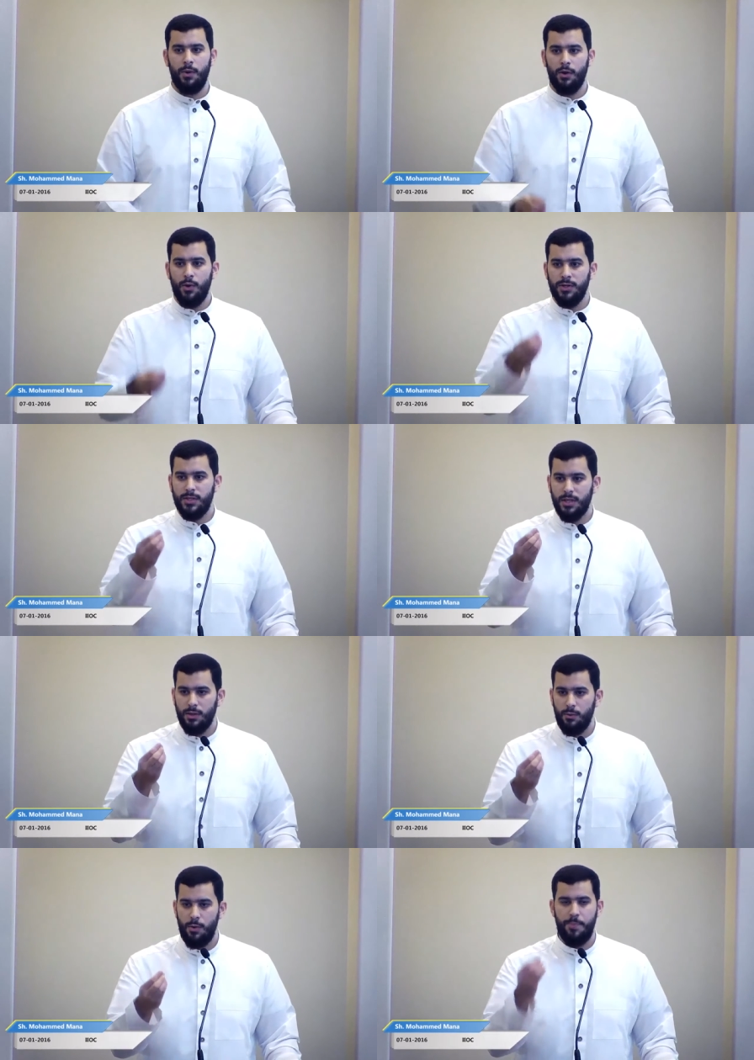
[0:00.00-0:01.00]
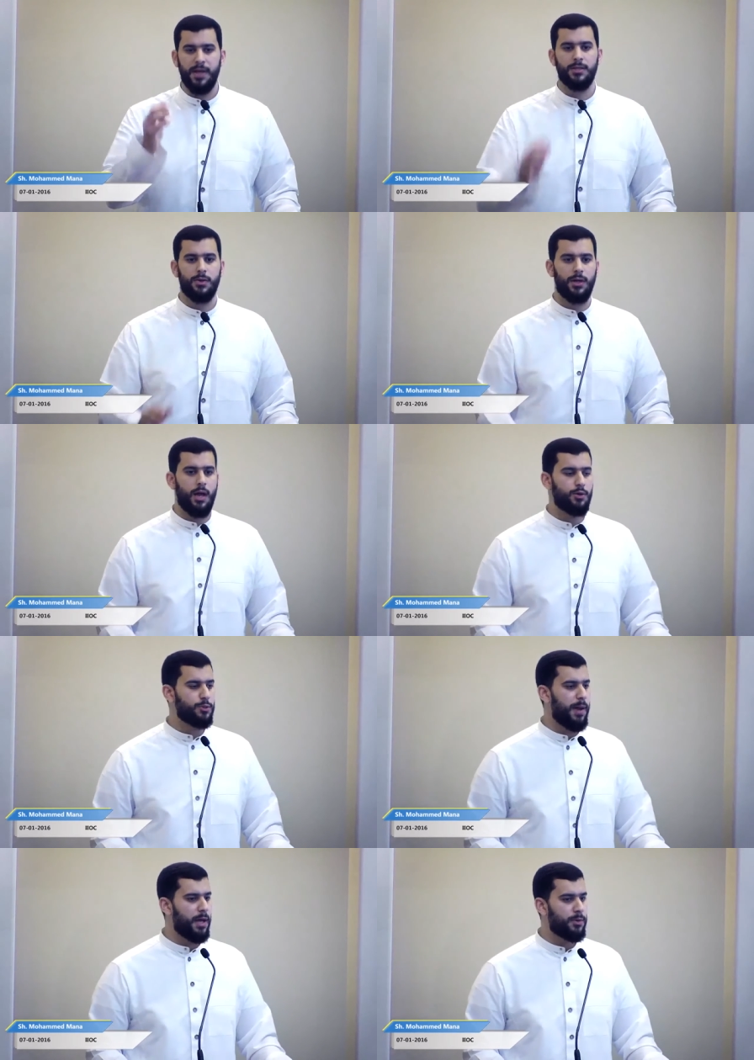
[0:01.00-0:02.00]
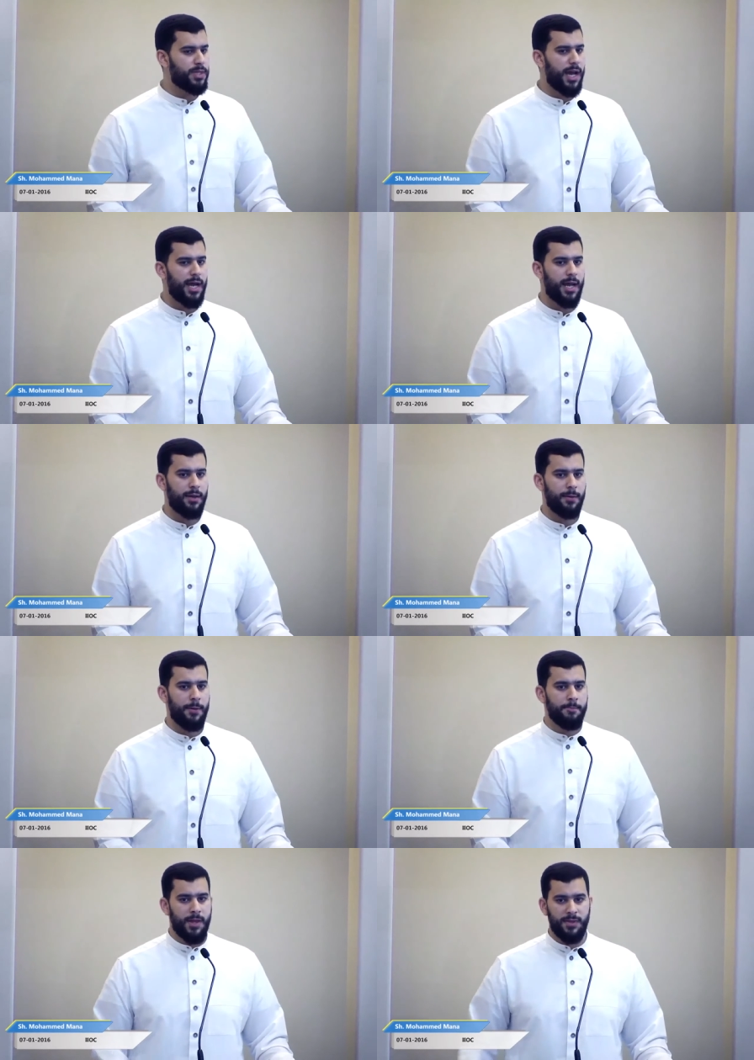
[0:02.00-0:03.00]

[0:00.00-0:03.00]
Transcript: We are going to repent to Allah subhanahu wa ta'ala.